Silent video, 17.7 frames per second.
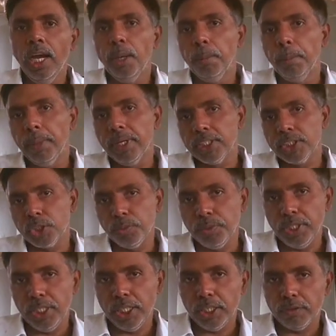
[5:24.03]
must
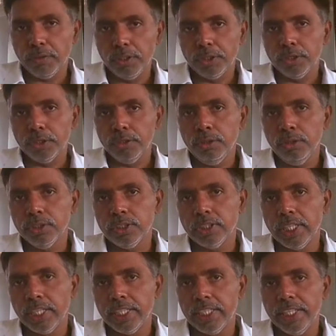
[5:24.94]
be equal to
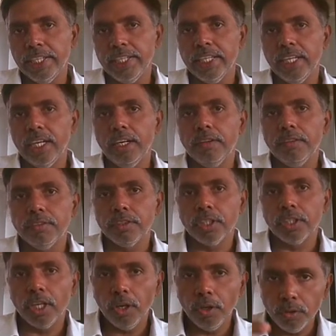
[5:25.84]
the area of
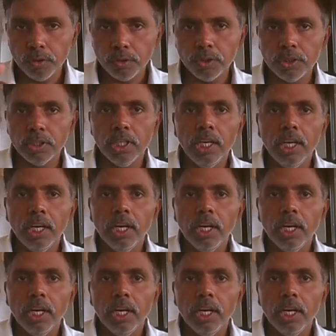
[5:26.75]
known